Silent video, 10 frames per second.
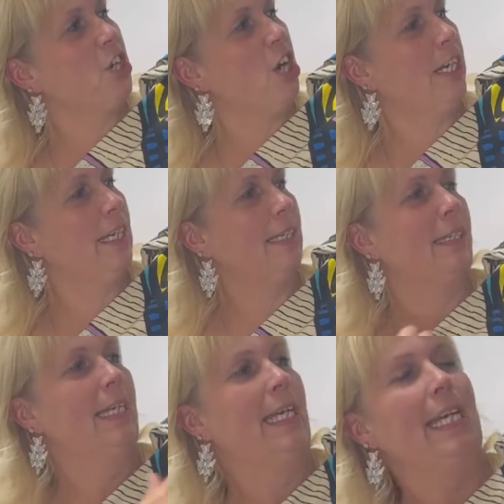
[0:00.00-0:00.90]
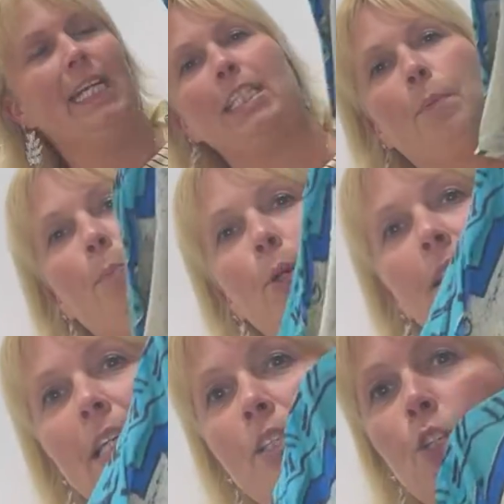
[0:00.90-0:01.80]
on it. It's a
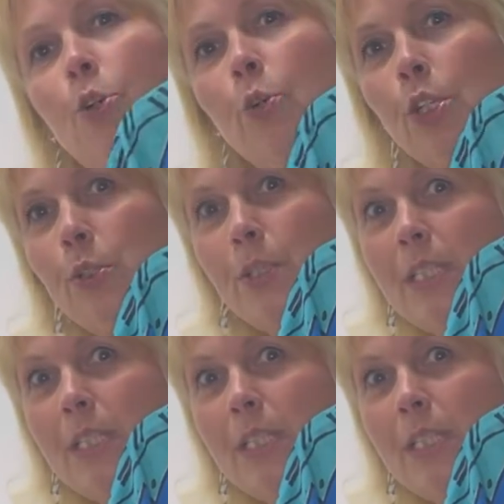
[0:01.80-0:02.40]
Princess Cruise